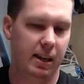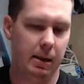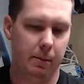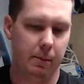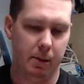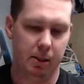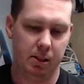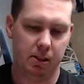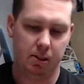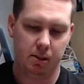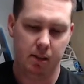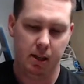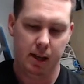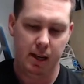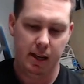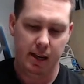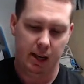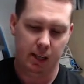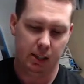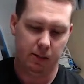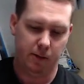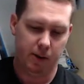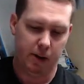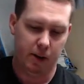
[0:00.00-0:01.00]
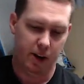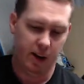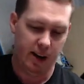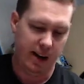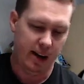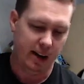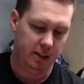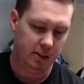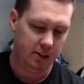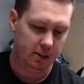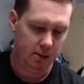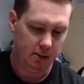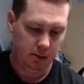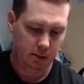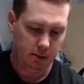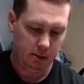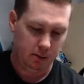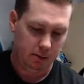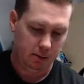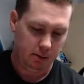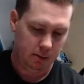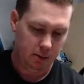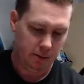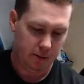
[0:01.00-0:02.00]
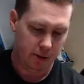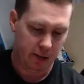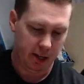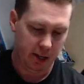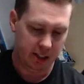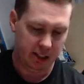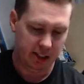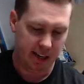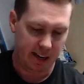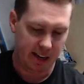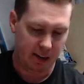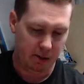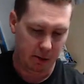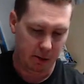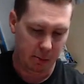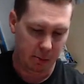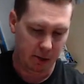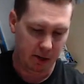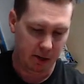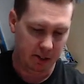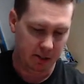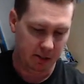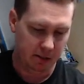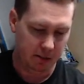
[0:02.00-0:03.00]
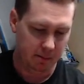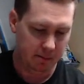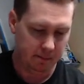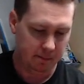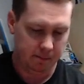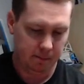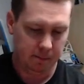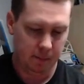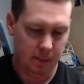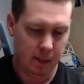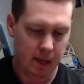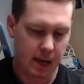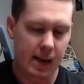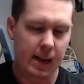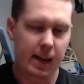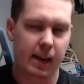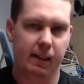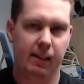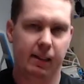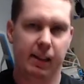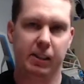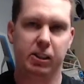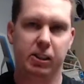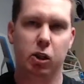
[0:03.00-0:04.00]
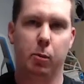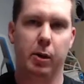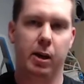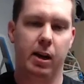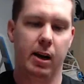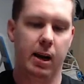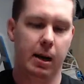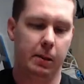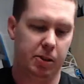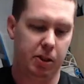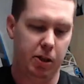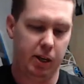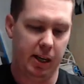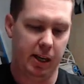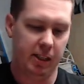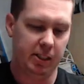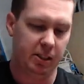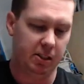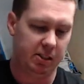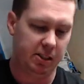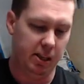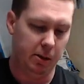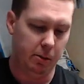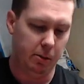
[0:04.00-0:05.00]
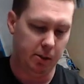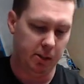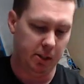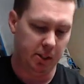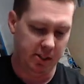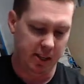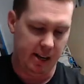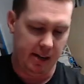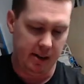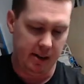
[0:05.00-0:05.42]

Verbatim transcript: It's it's very nice, very aesthetically pleasing. Let's open it up so you guys can see what's inside.